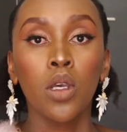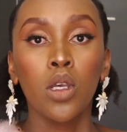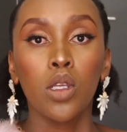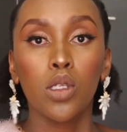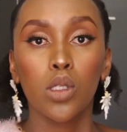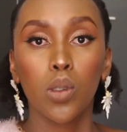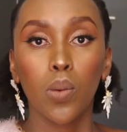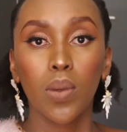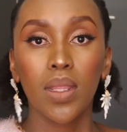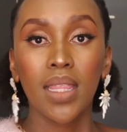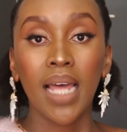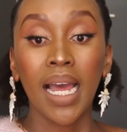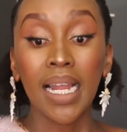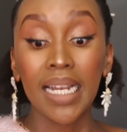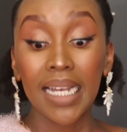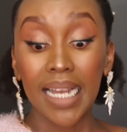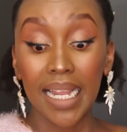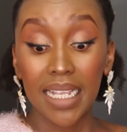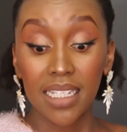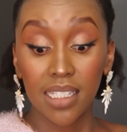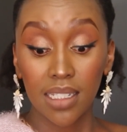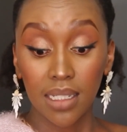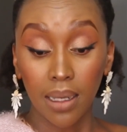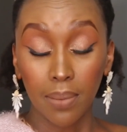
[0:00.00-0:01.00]
So with that,
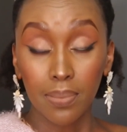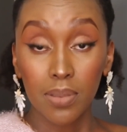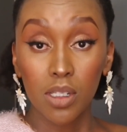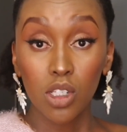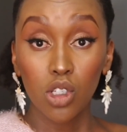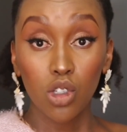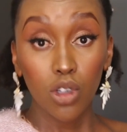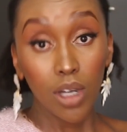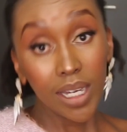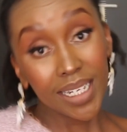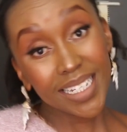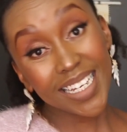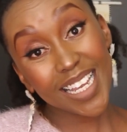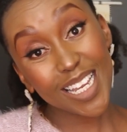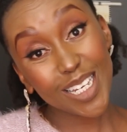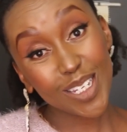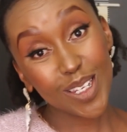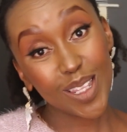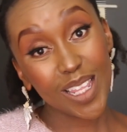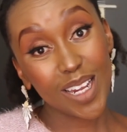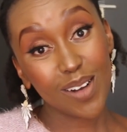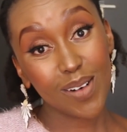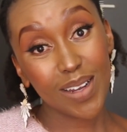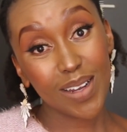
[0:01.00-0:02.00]
let's jump straight into the